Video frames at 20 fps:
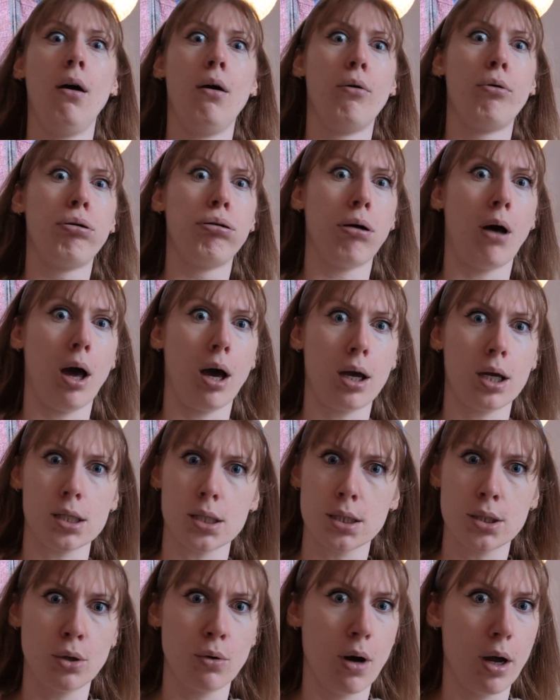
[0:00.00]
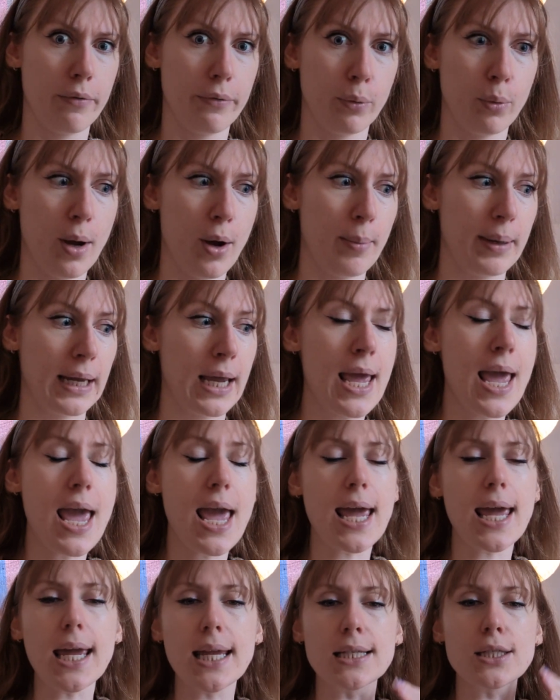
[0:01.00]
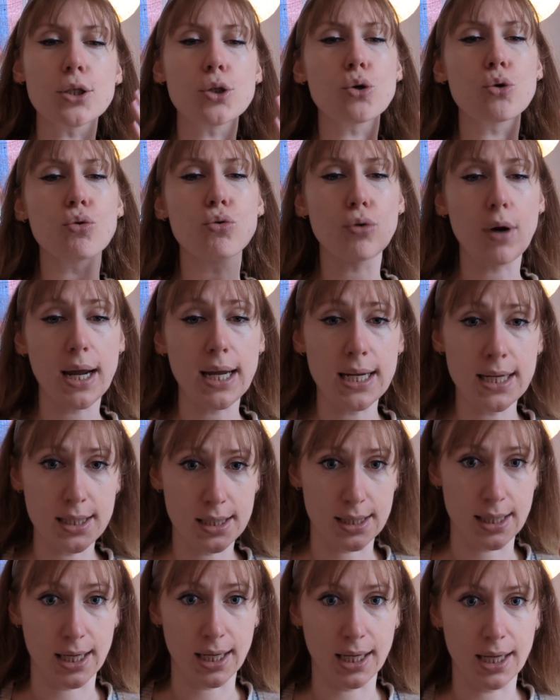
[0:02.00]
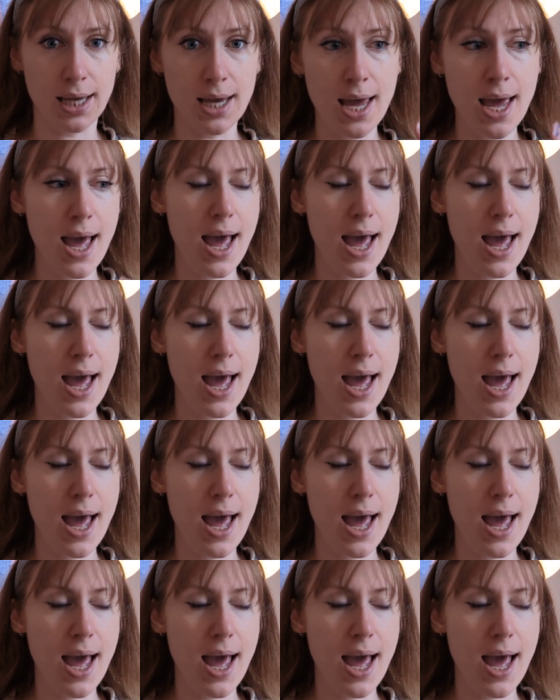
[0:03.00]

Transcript: fuck, it's too overwhelming. It's crazy.